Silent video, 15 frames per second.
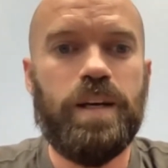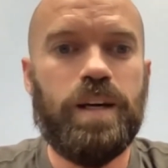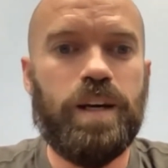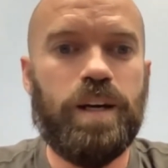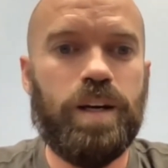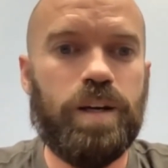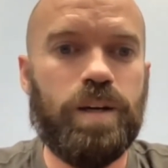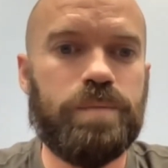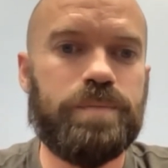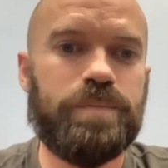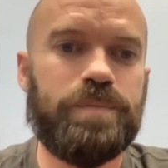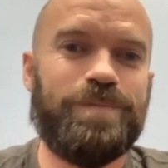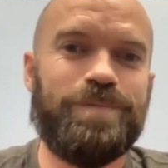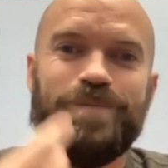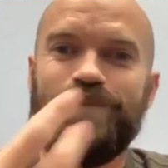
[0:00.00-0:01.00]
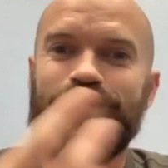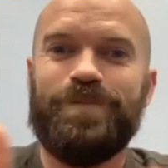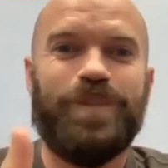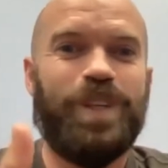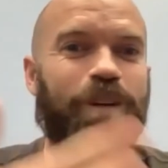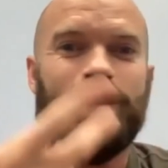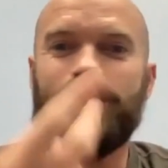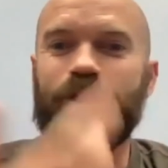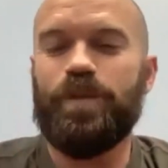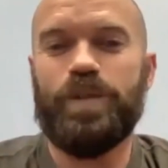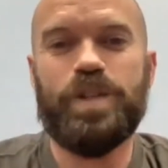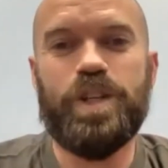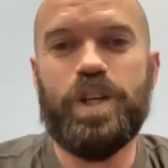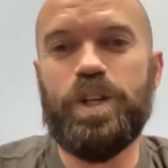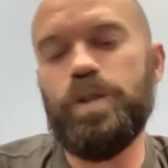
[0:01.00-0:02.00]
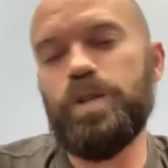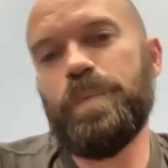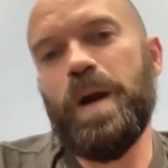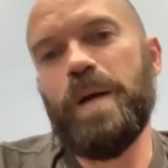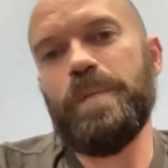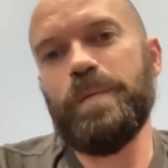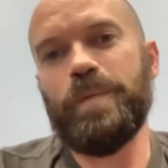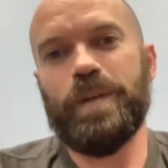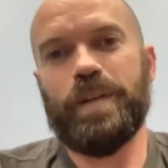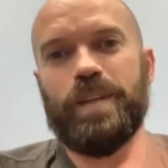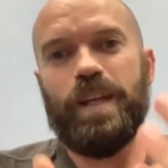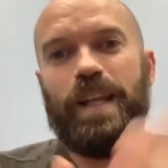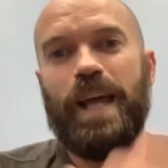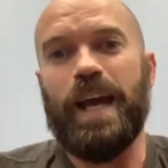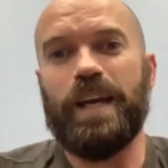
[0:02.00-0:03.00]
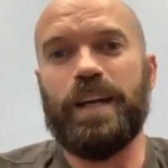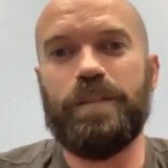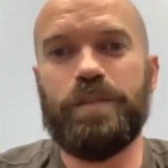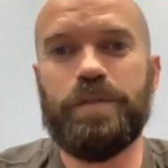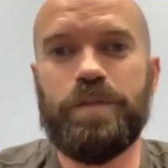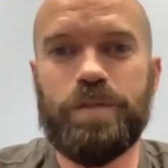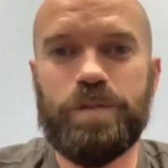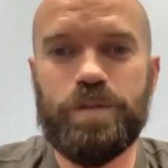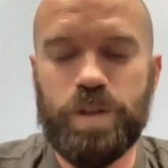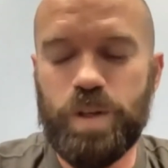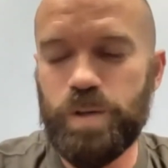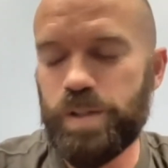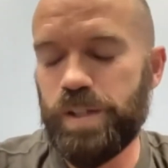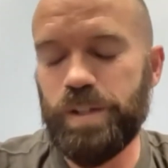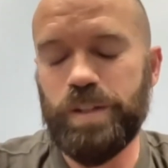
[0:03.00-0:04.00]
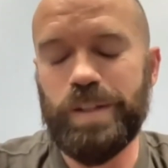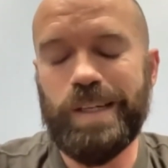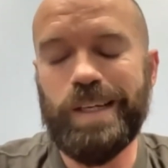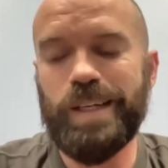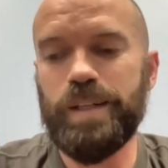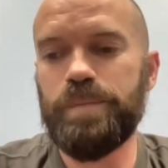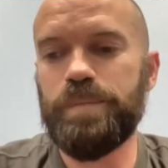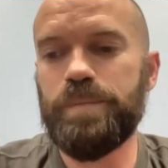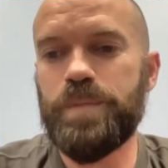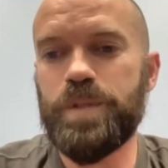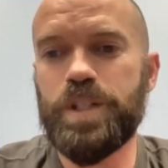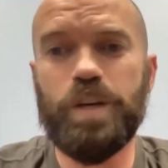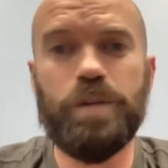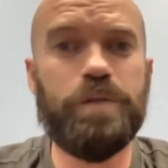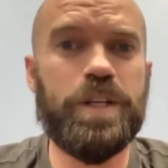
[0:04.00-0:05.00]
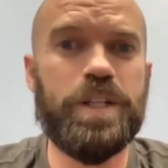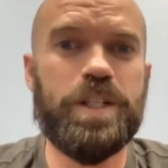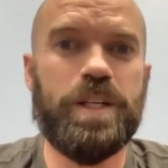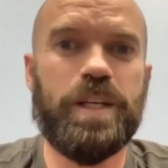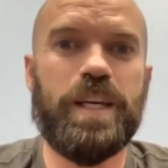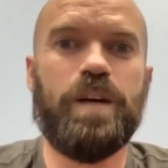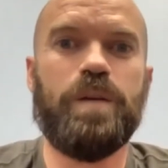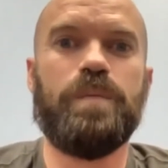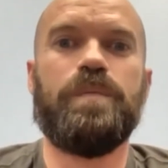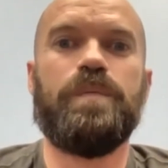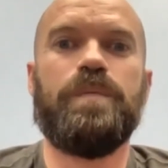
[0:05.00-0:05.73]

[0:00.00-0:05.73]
There's a huge problem with a lack of coastal shellfish and kelp